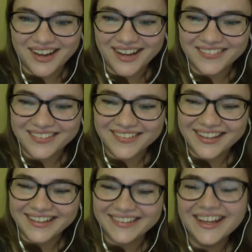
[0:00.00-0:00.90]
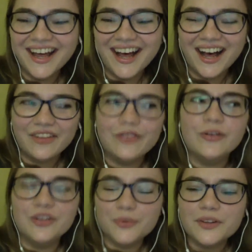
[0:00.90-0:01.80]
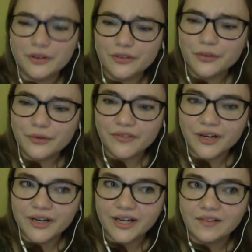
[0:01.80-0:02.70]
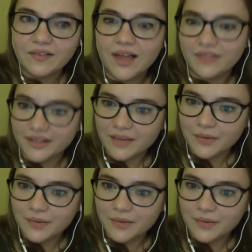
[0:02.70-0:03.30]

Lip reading: of those things. So it just was sort of a very lively game.